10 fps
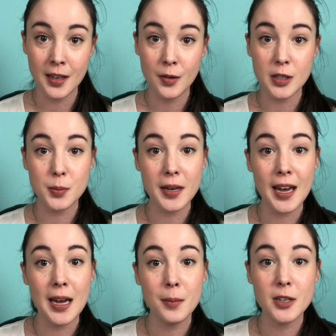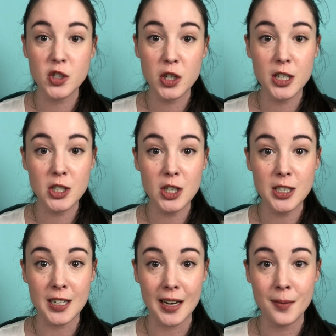which became
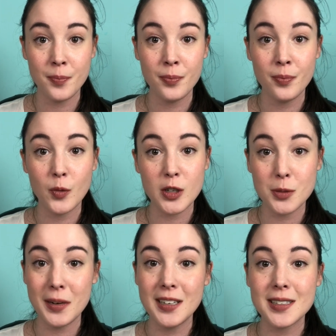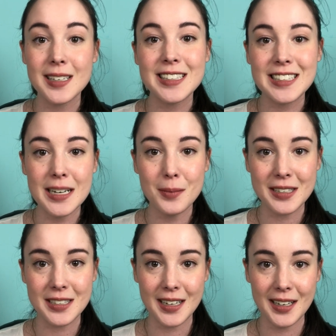Cinecittà, which means cinema
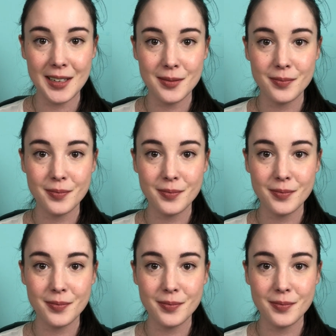city.